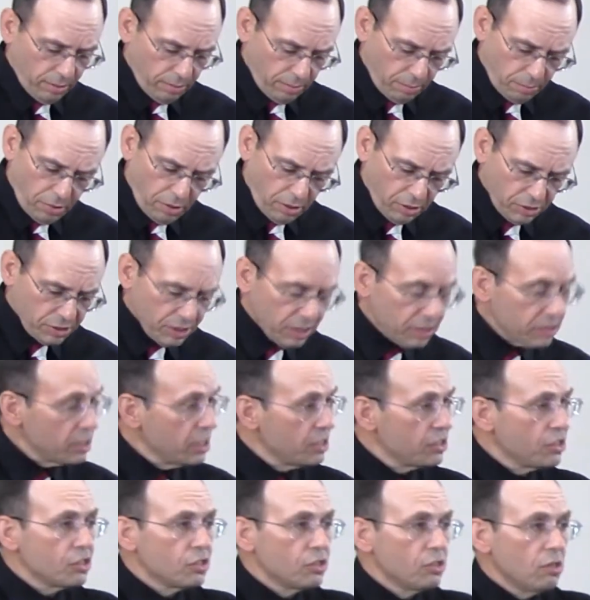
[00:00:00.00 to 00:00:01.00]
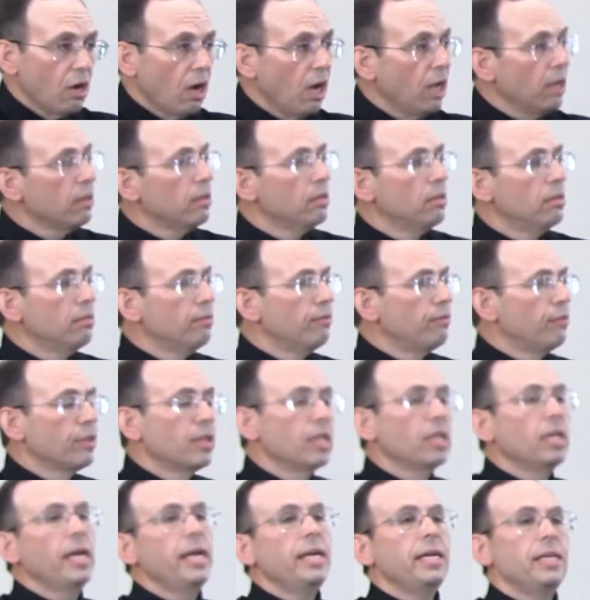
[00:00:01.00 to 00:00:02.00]
Paul says this is not for
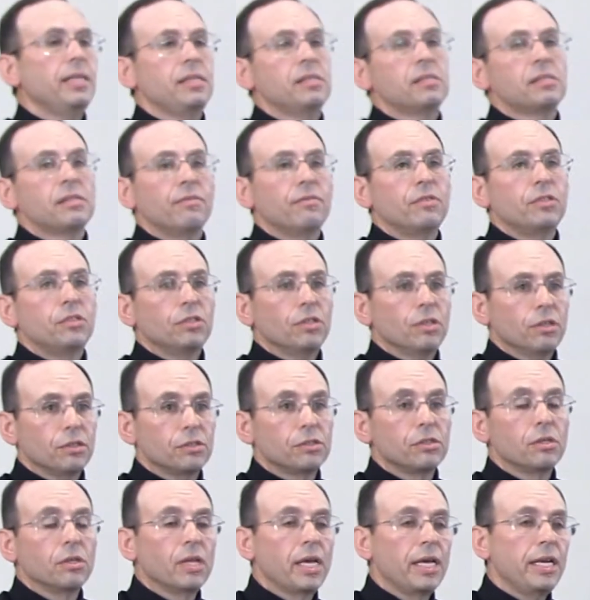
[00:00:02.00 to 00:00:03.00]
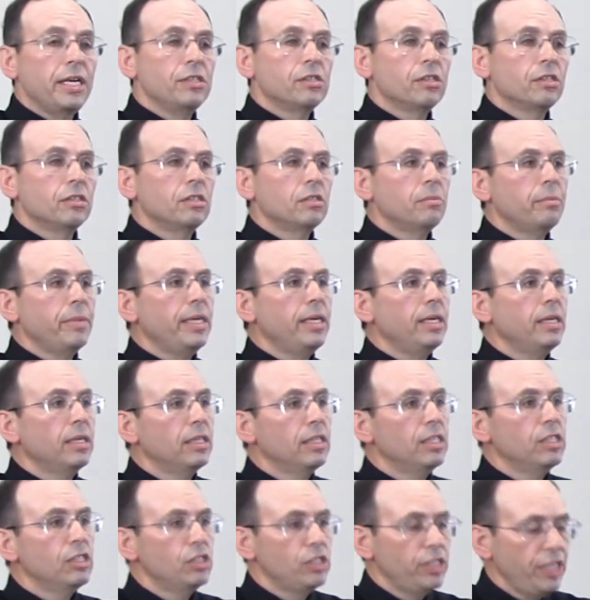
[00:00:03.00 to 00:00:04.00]
the ladies of the church. The ladies are to be
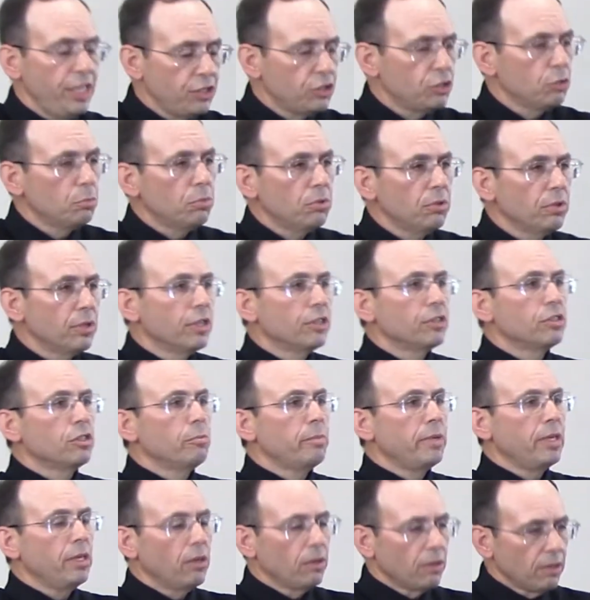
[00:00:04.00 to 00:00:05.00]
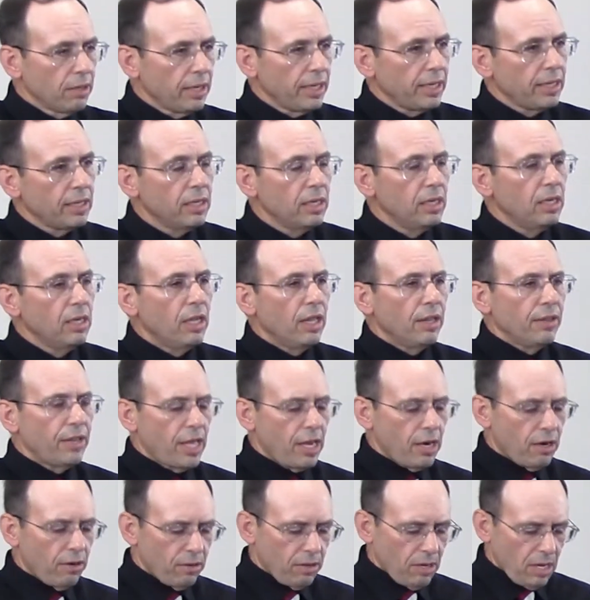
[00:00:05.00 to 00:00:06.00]
teachable, they're to be learning. They
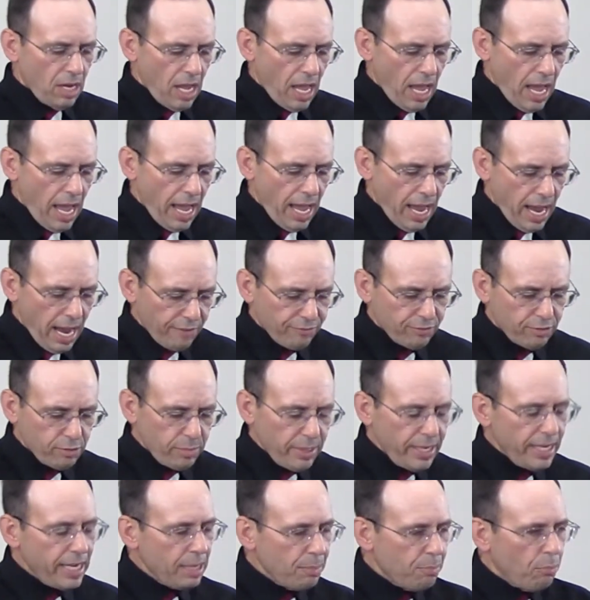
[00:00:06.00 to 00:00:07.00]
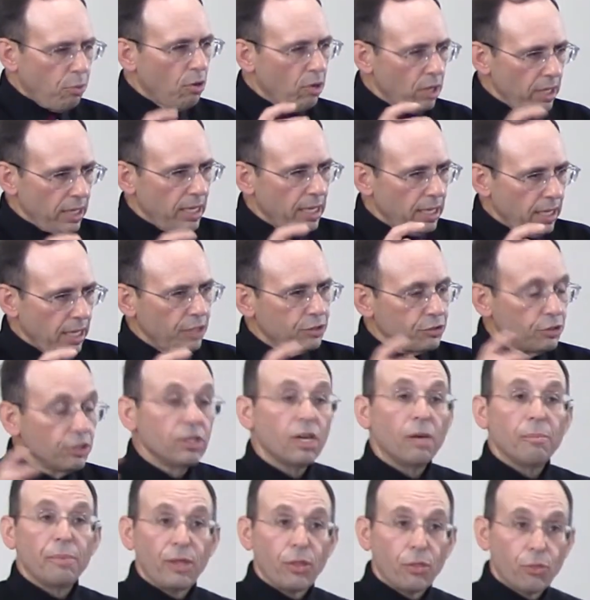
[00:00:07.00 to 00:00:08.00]
don't have to be put, and they should
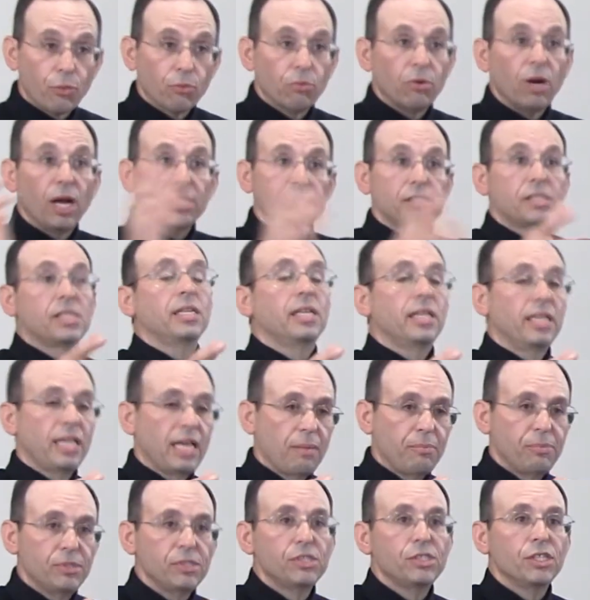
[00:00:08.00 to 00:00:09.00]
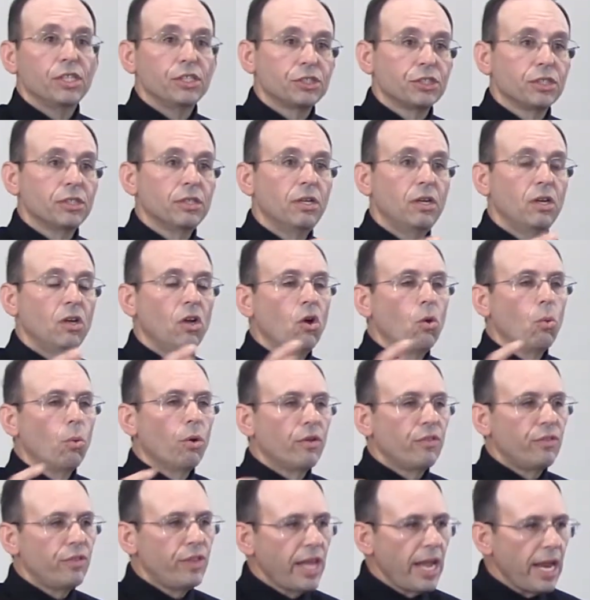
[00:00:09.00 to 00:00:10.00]
not be thrust into that position
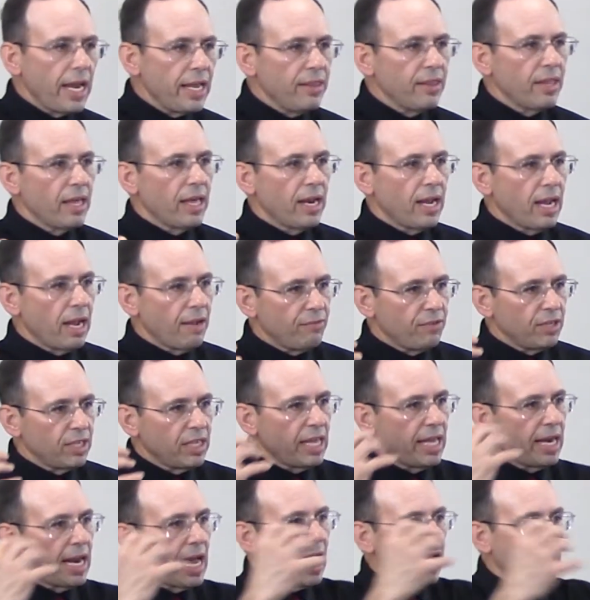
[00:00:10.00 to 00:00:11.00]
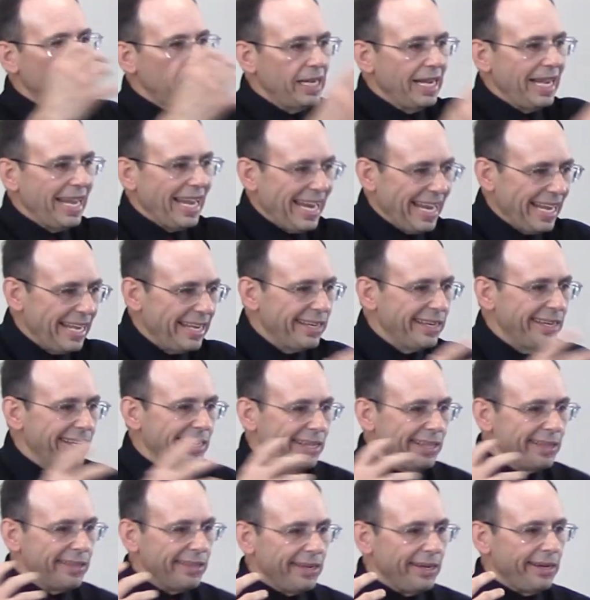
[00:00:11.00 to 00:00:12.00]
where they then have to get out in
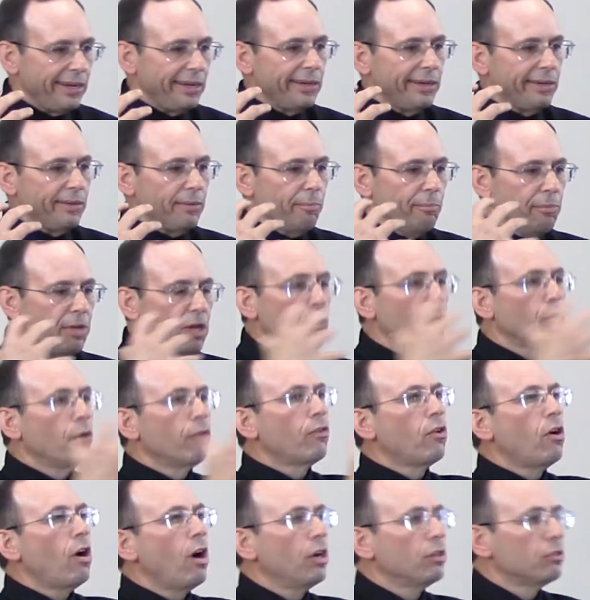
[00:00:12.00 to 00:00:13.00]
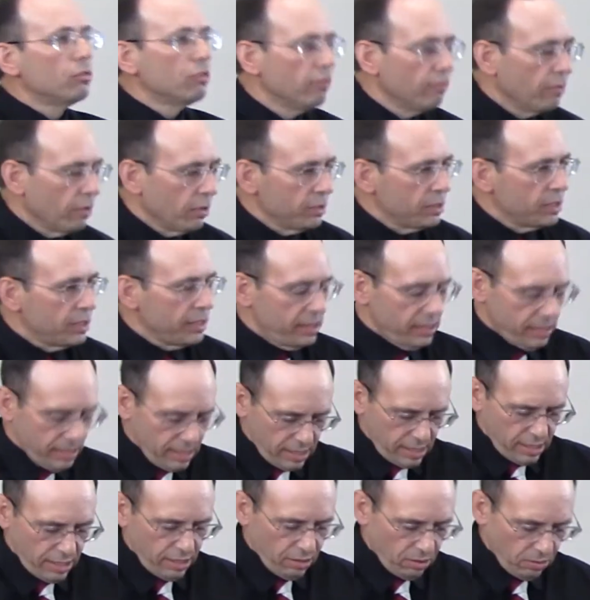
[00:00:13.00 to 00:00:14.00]
the middle of controversies
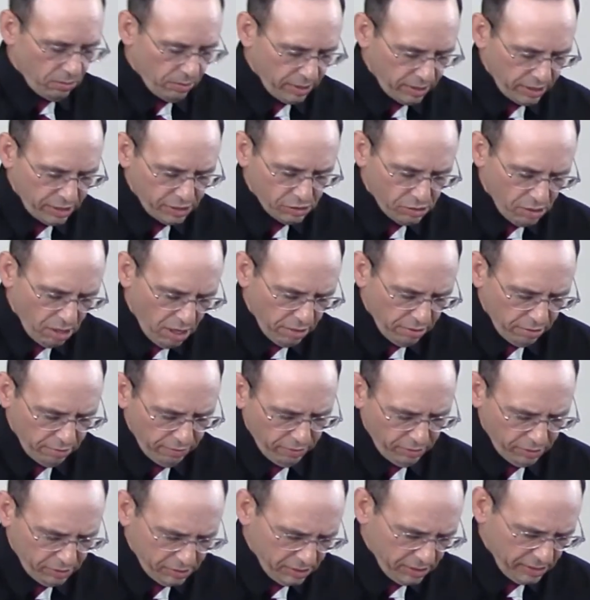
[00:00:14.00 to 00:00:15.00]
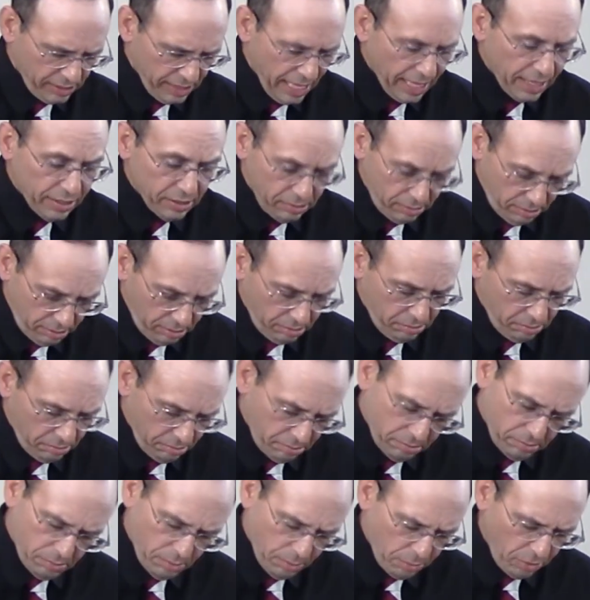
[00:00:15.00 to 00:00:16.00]
and deal with these controversies. That is
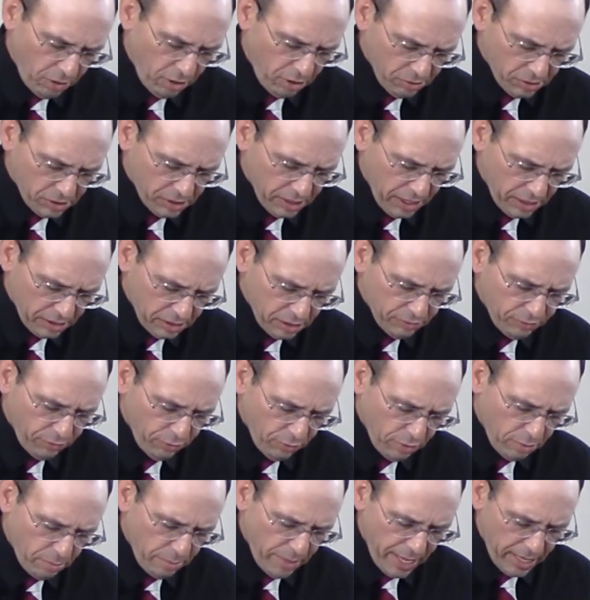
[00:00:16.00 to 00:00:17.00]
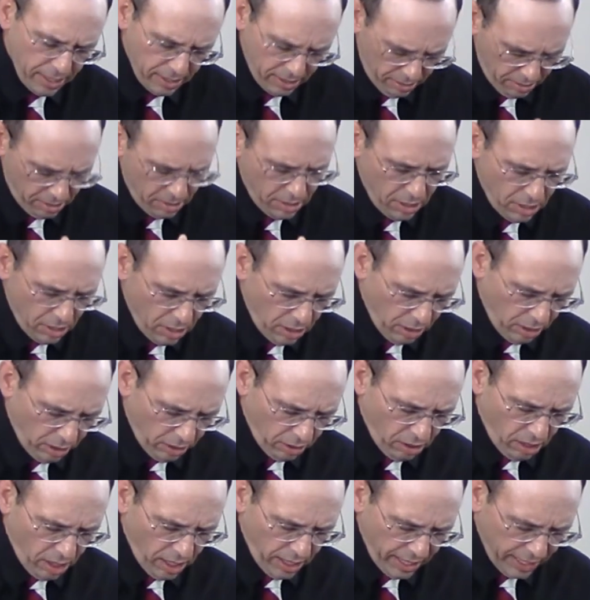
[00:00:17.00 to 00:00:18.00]
what Paul says is for the men that
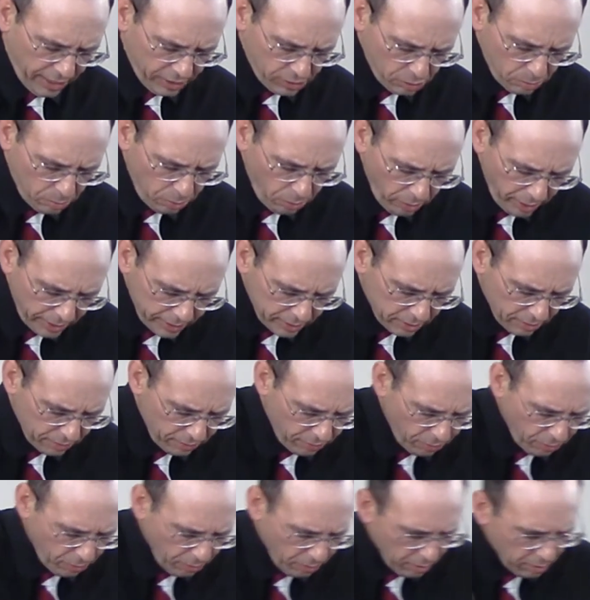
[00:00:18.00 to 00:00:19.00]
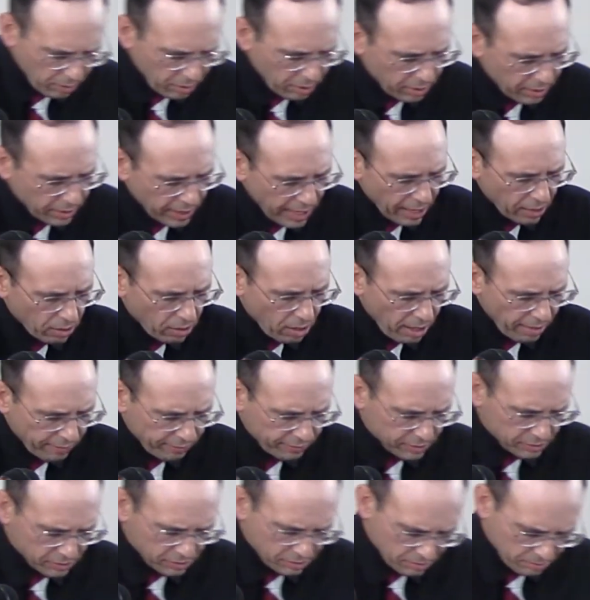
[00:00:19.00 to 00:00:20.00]
God has appointed for that
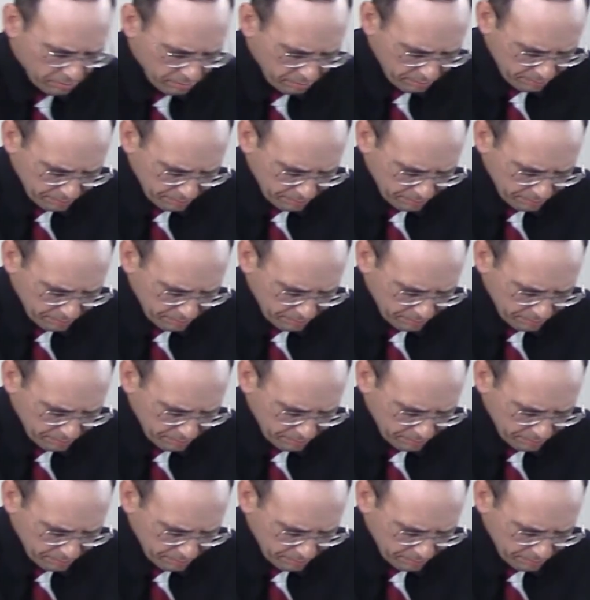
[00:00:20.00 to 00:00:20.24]
office.